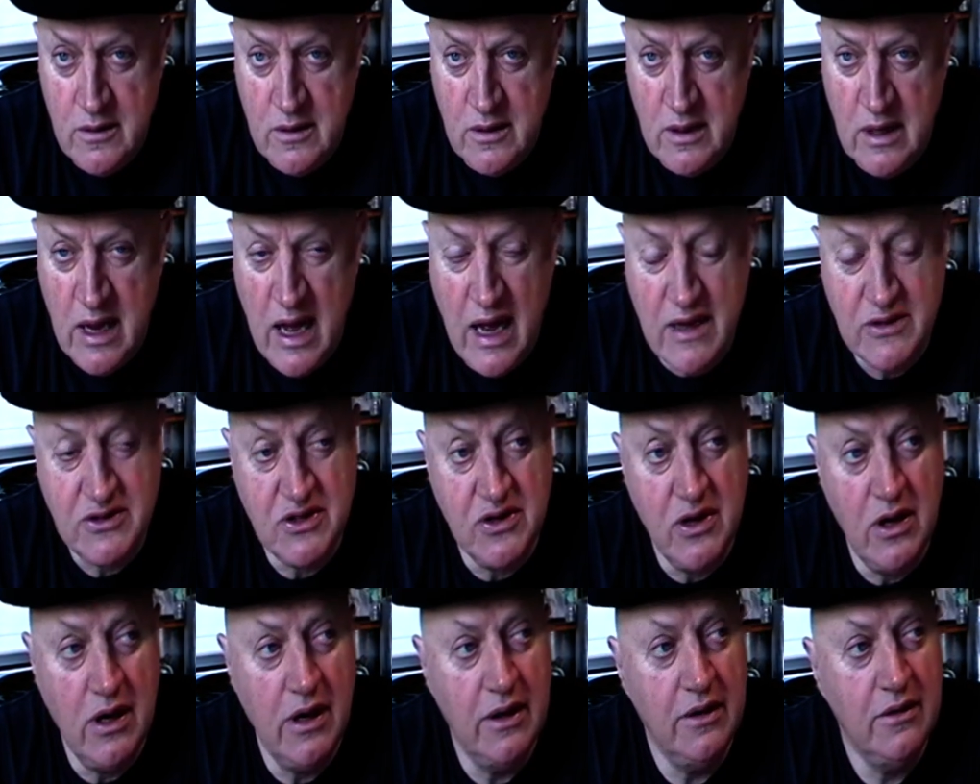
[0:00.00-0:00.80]
Last
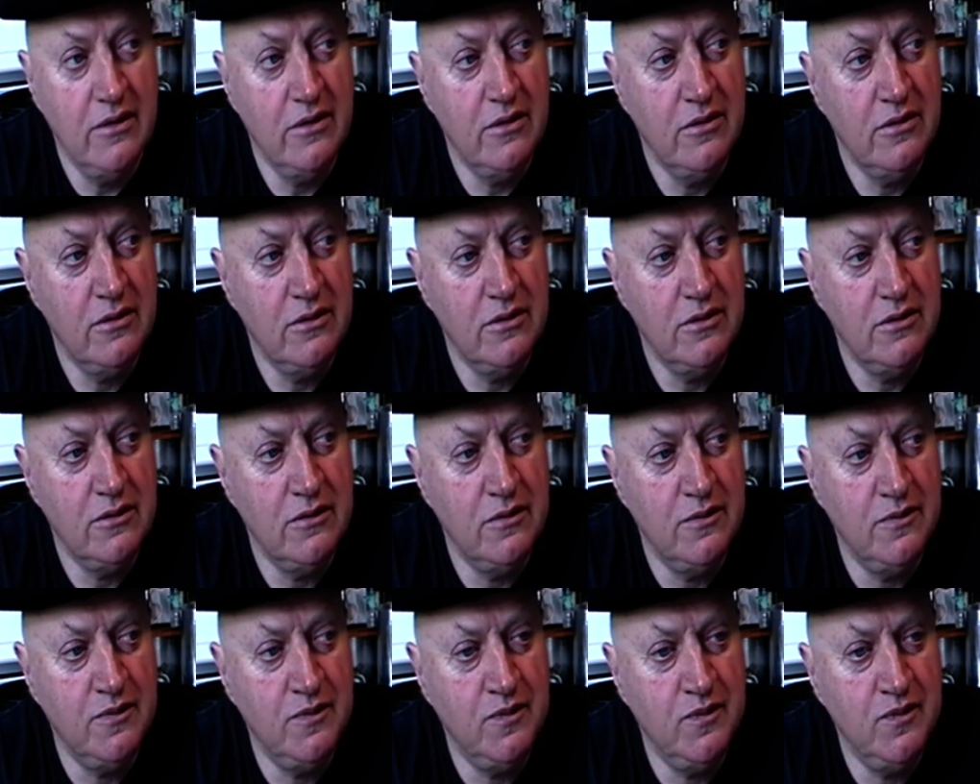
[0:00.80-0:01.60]
night.
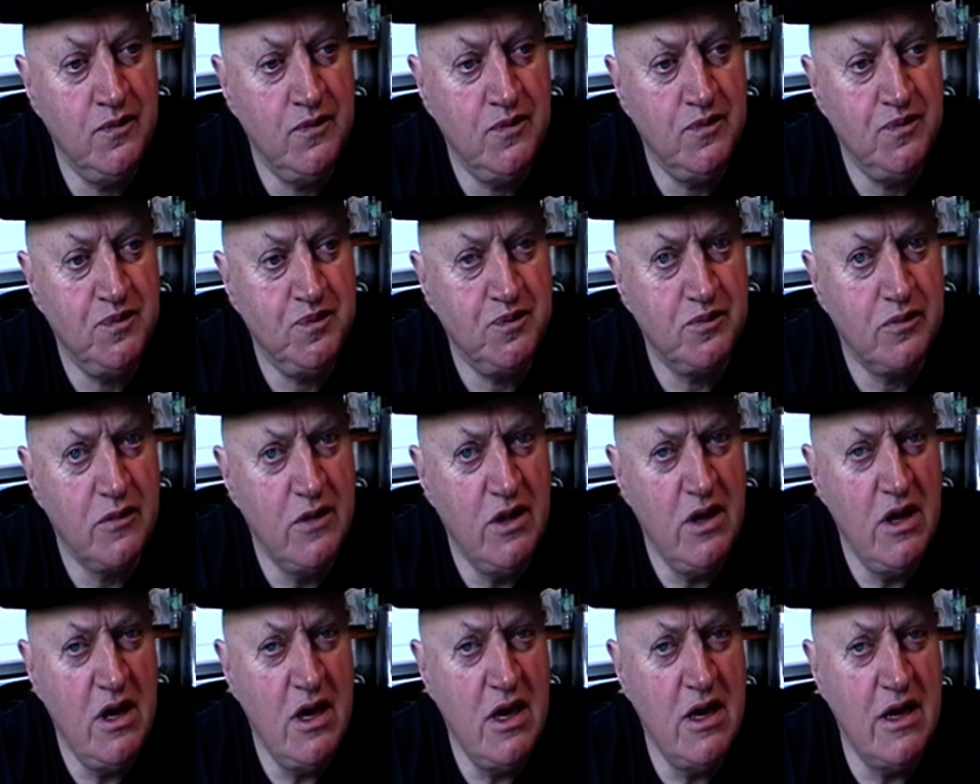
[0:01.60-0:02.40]

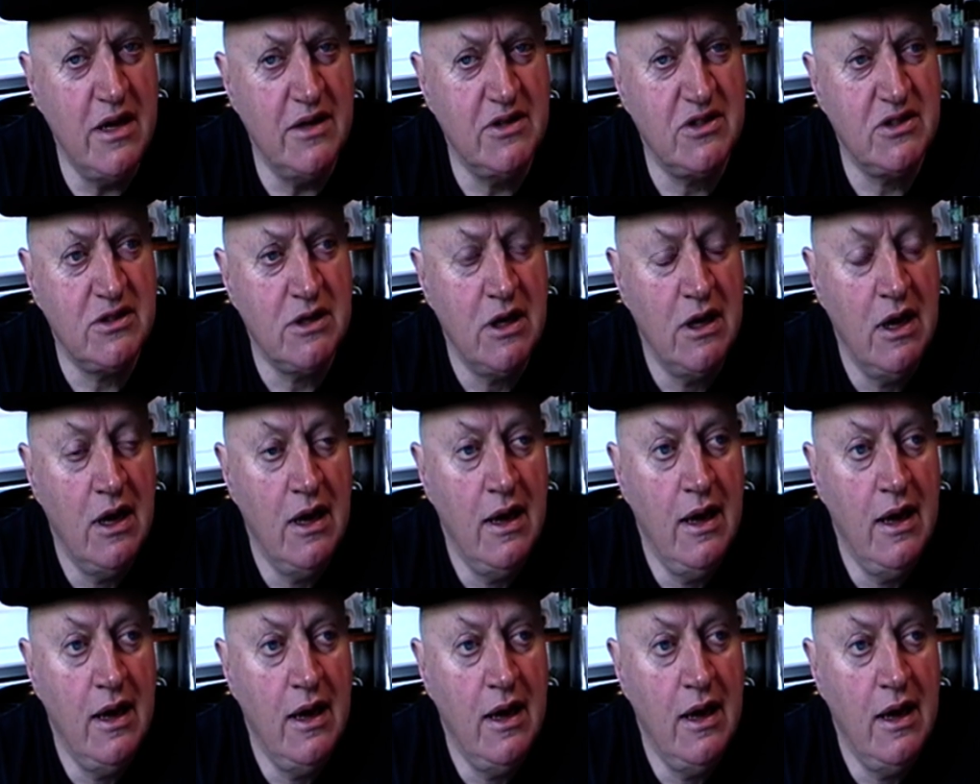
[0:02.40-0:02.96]
Yes.